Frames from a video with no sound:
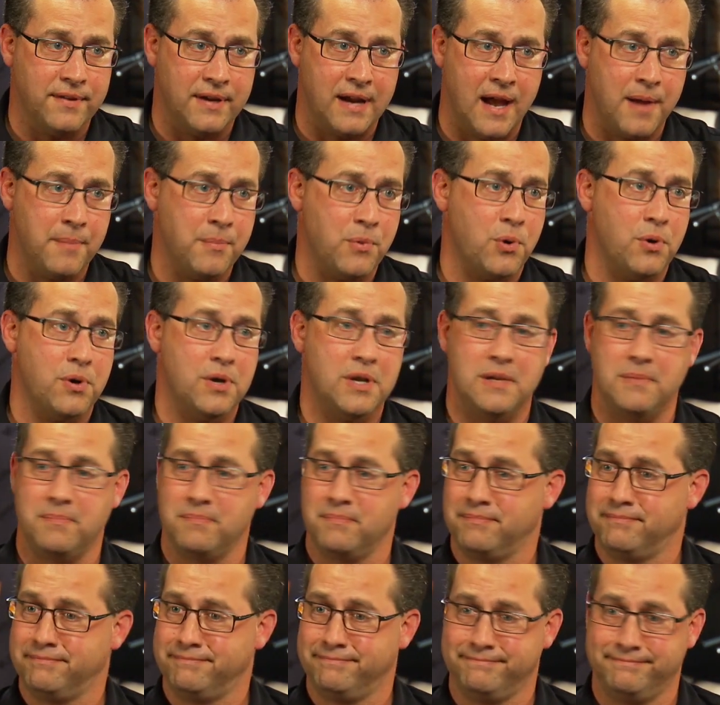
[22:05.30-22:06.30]
and I'm already
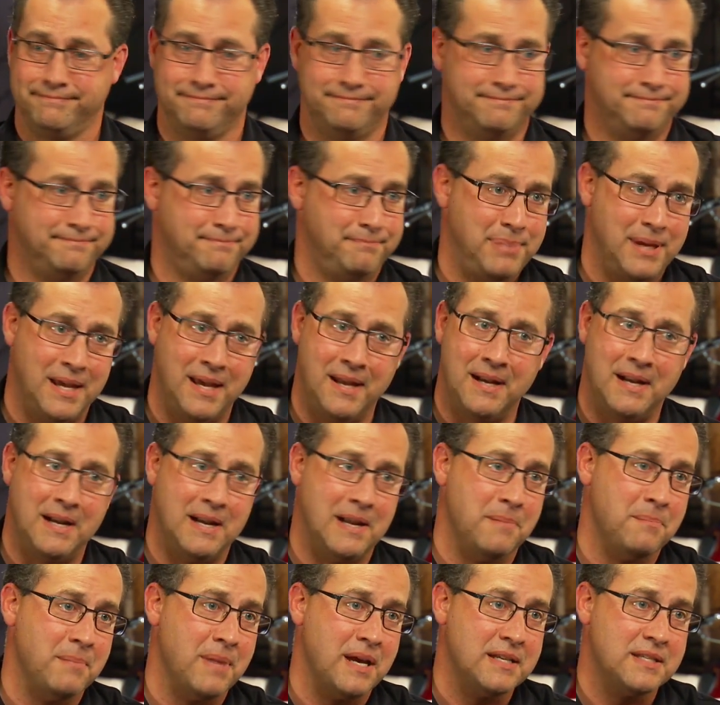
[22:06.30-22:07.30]
pinning
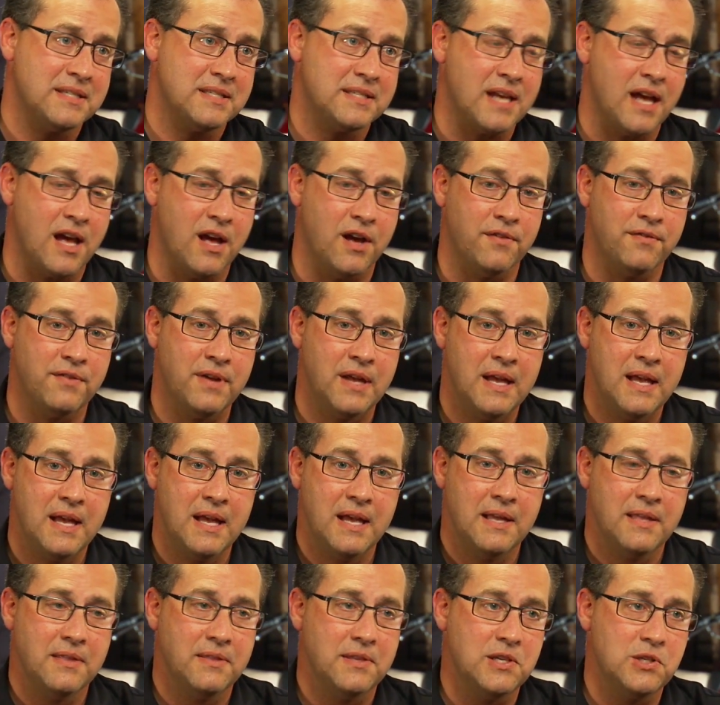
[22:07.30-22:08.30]
it myself.
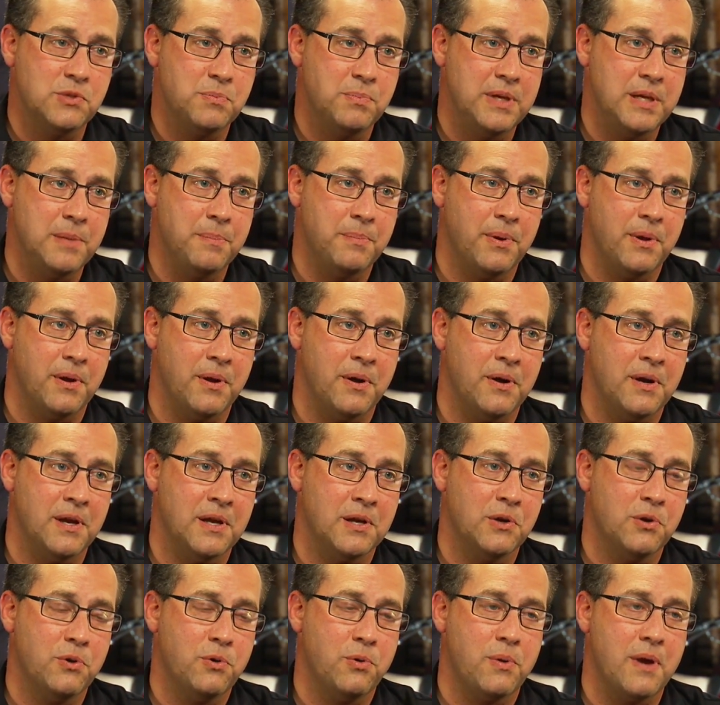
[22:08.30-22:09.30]
These people are
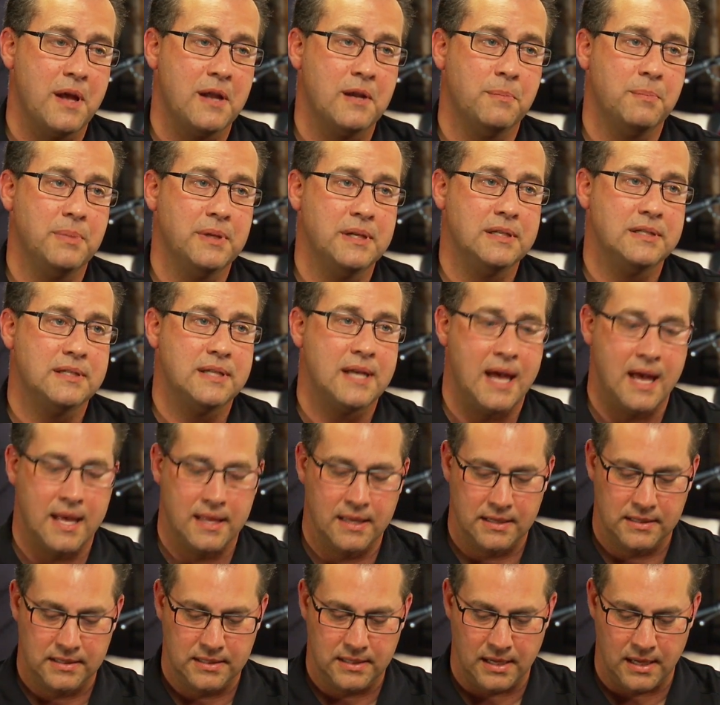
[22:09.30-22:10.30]
incredibly
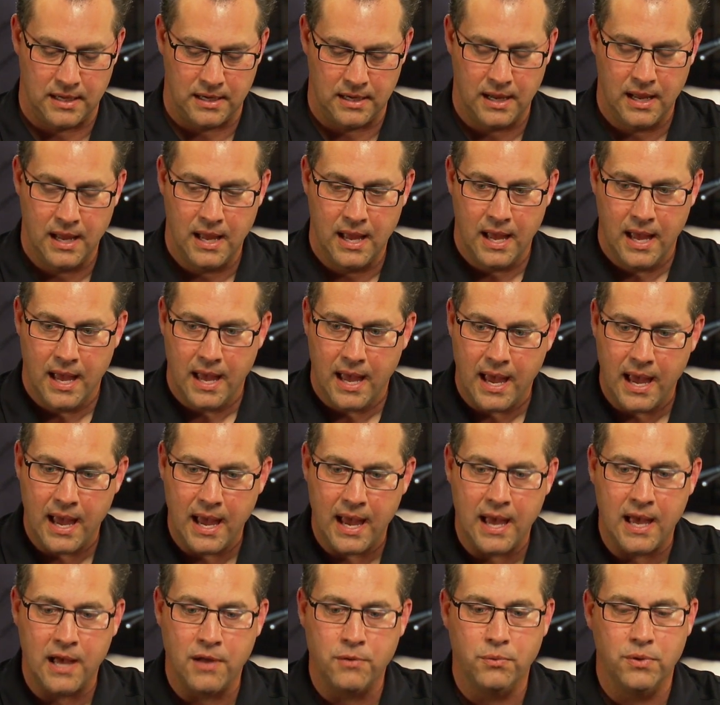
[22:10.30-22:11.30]
talented,
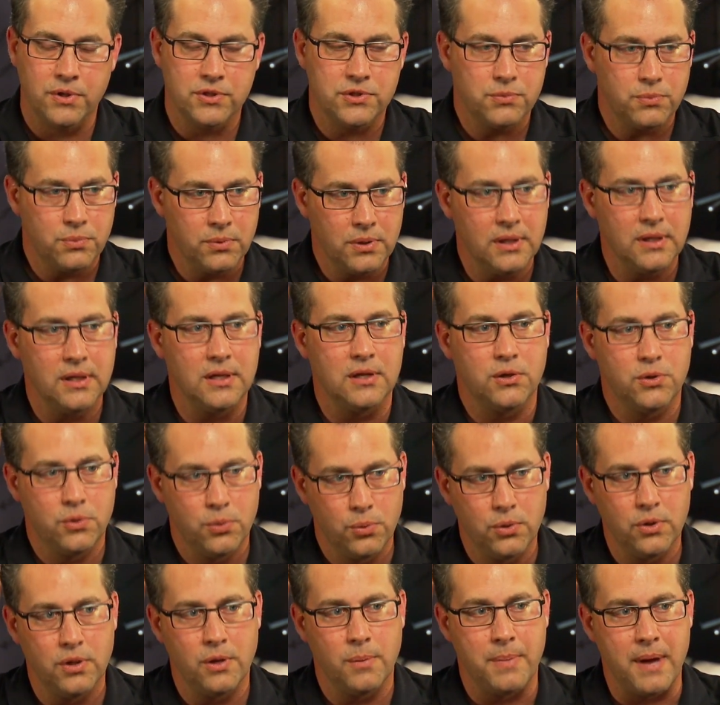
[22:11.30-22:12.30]
and what's really
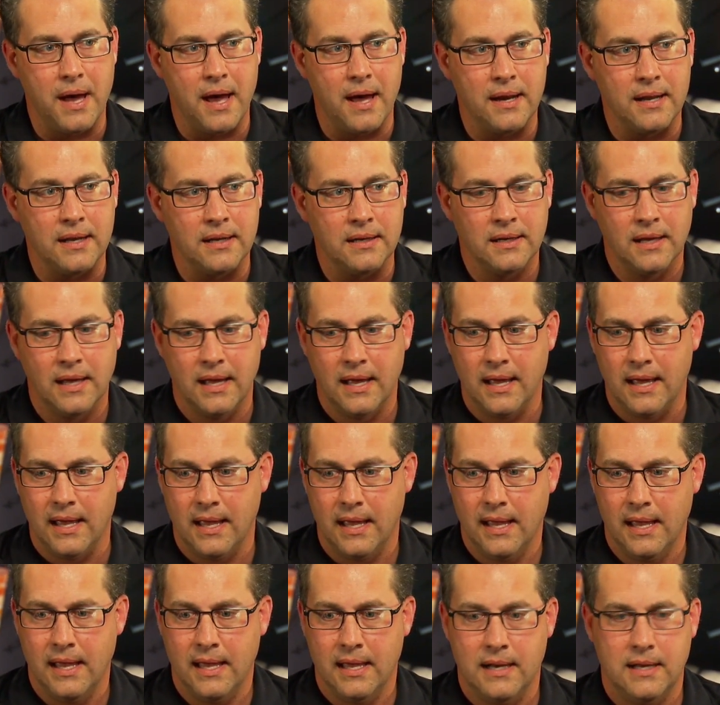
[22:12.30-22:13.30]
cool about it,
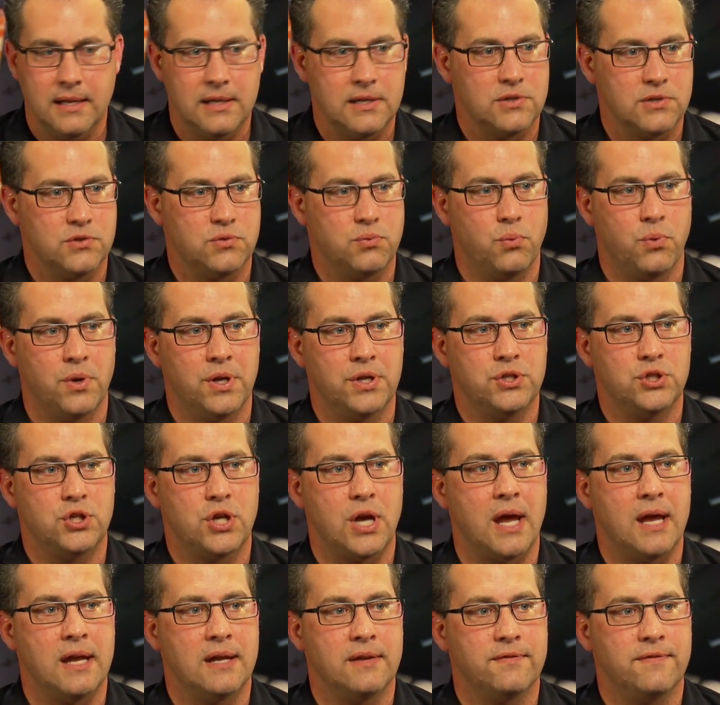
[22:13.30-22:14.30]
it is one
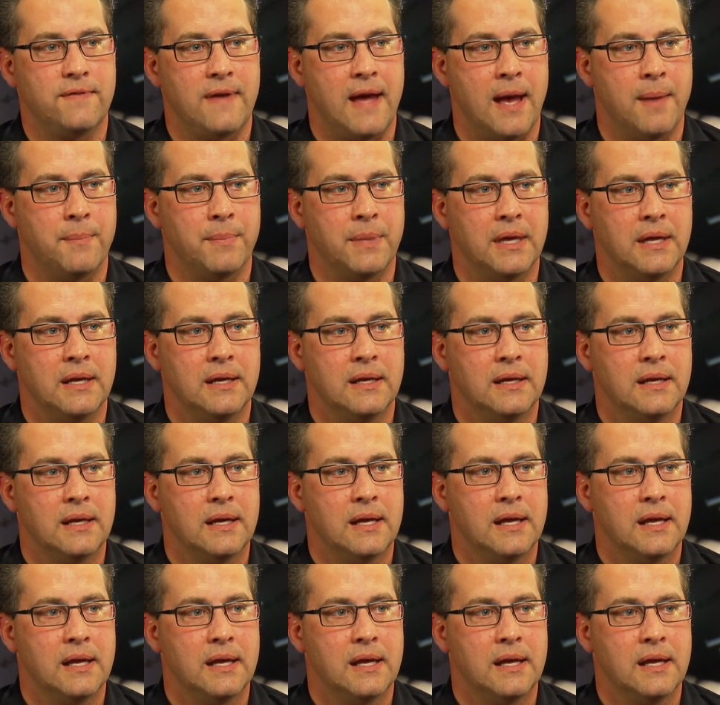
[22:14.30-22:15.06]
giant family.